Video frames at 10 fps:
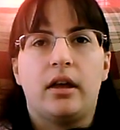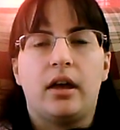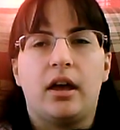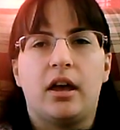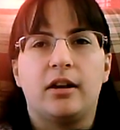
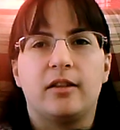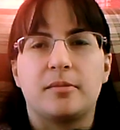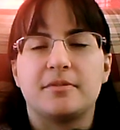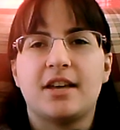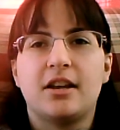And it's
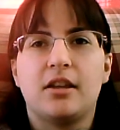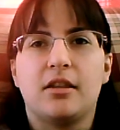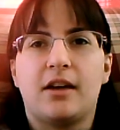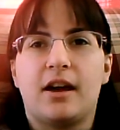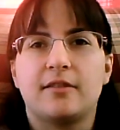upsetting
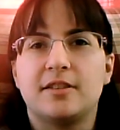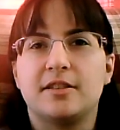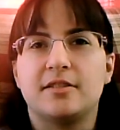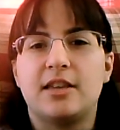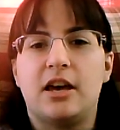that
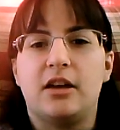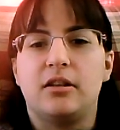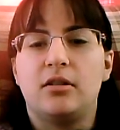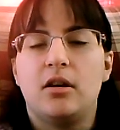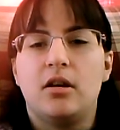since
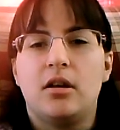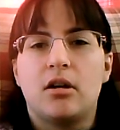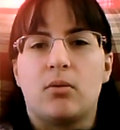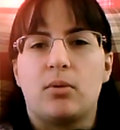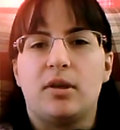then
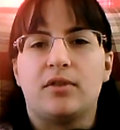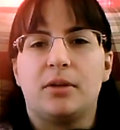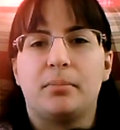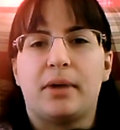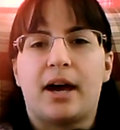we've
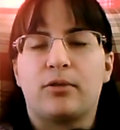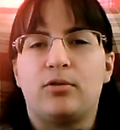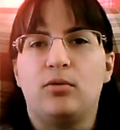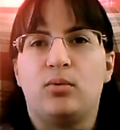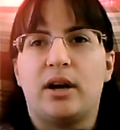gone back
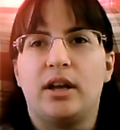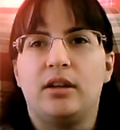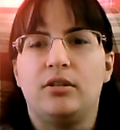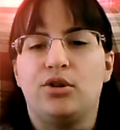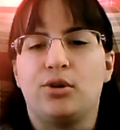to white
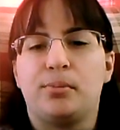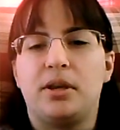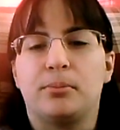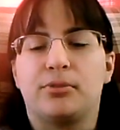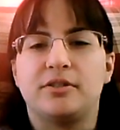
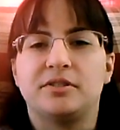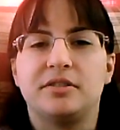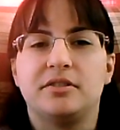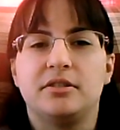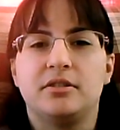European
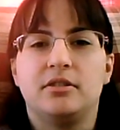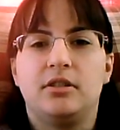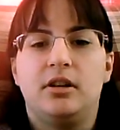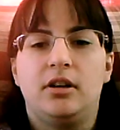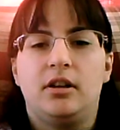princesses
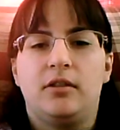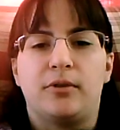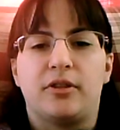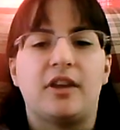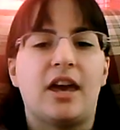
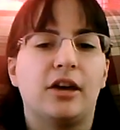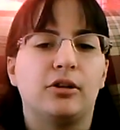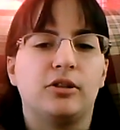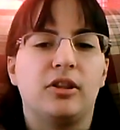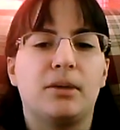with
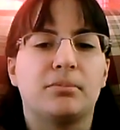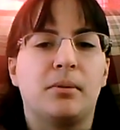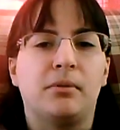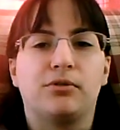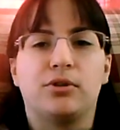Tangled and the
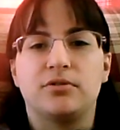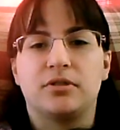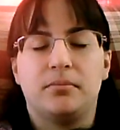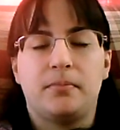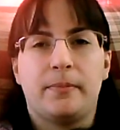upcoming Frozen.